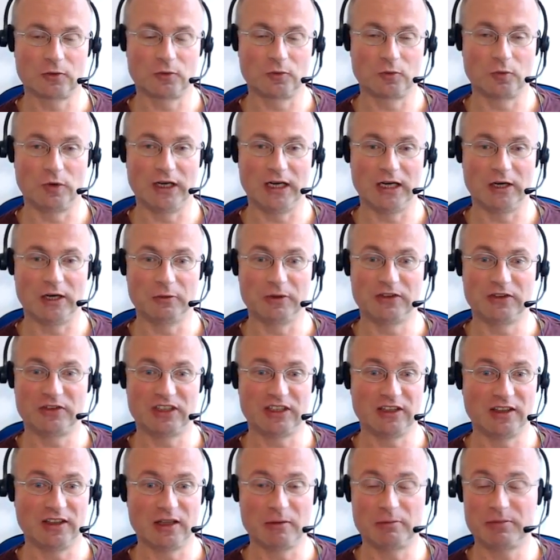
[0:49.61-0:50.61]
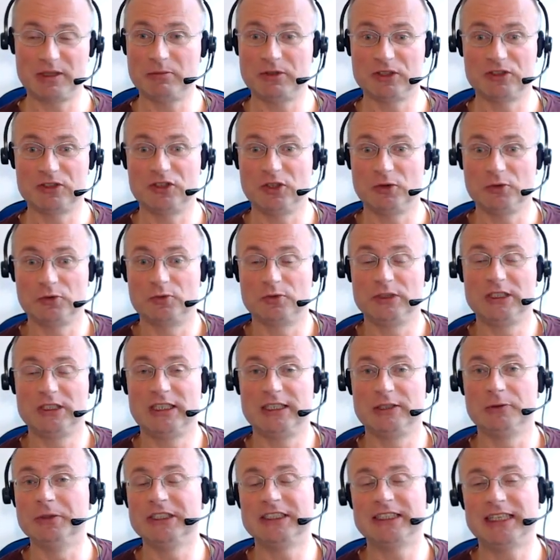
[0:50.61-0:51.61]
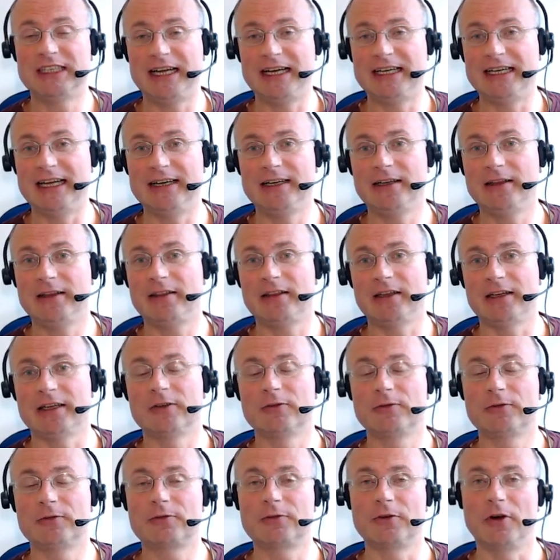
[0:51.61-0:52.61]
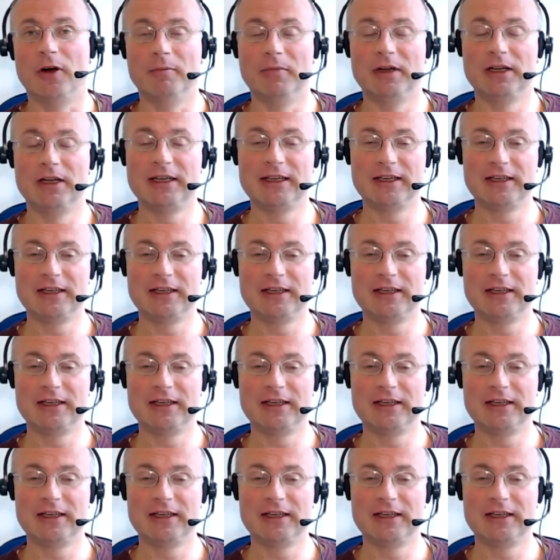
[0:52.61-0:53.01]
where we see that people don't really retain anything from